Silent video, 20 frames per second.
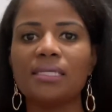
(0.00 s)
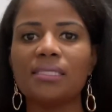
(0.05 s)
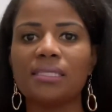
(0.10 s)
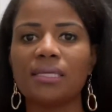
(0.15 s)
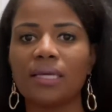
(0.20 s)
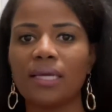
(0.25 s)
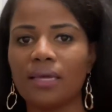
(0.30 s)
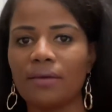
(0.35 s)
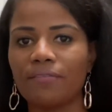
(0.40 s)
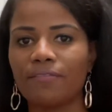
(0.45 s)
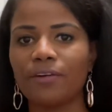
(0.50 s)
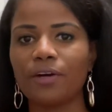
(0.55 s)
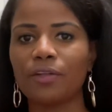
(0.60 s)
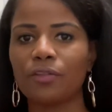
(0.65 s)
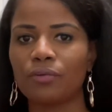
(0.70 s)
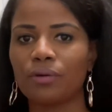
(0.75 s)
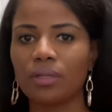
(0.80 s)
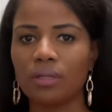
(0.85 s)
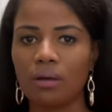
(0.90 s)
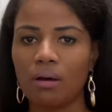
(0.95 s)
to get
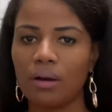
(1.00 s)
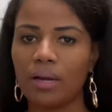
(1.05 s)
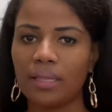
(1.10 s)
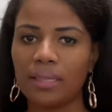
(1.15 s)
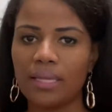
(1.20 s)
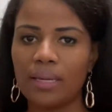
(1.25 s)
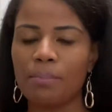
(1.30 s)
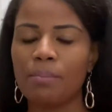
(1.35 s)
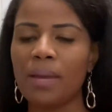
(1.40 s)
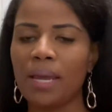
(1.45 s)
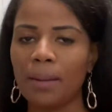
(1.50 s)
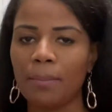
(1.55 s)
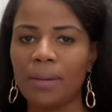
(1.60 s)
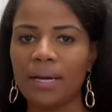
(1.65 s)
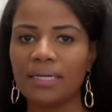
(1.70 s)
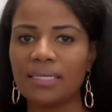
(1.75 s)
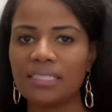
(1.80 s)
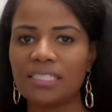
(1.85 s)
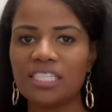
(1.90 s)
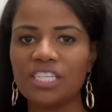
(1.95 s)
further along and then make
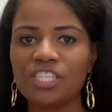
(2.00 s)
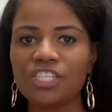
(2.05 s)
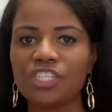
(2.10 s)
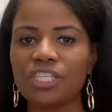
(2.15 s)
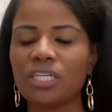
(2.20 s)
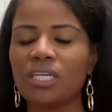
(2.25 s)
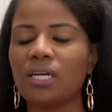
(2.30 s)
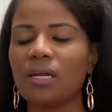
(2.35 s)
my decision.